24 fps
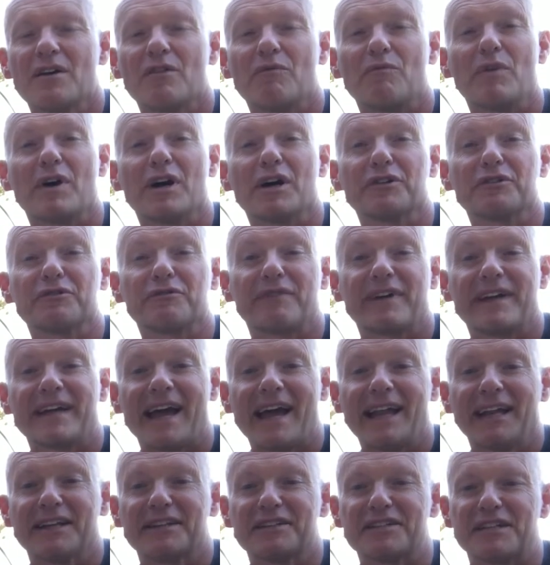While the
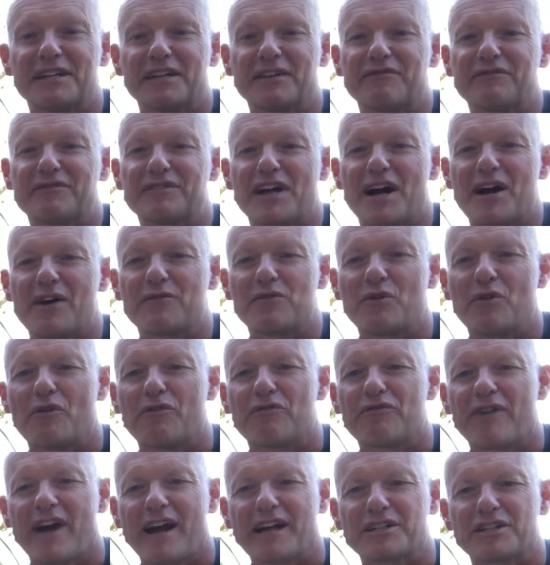reality of downhole
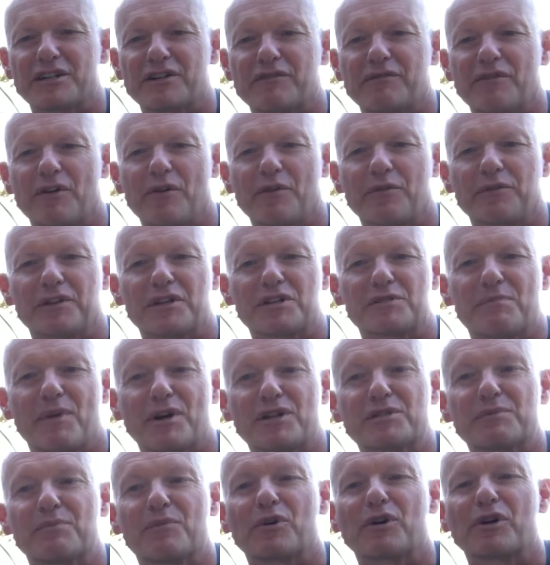fracture growth is
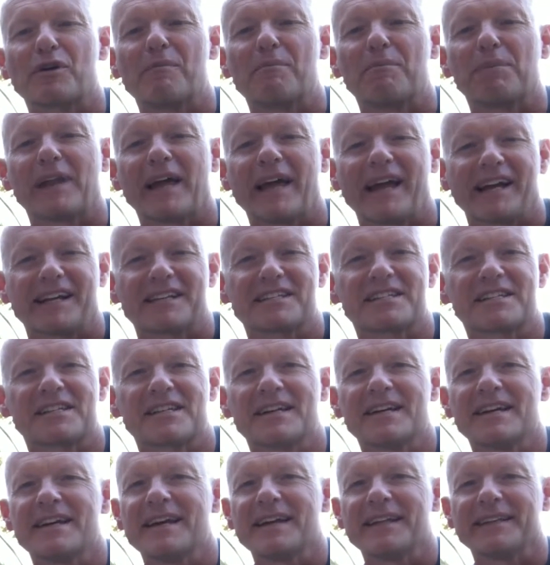much more complex
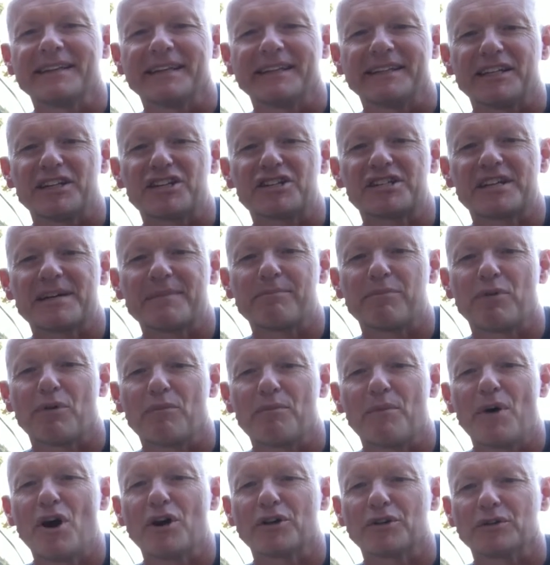than this simple
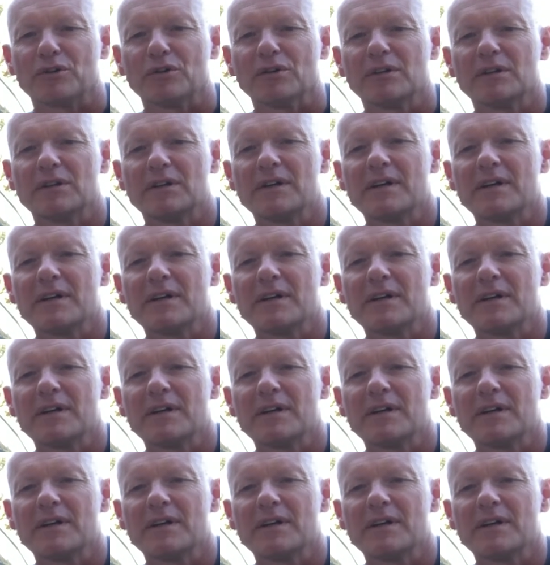model,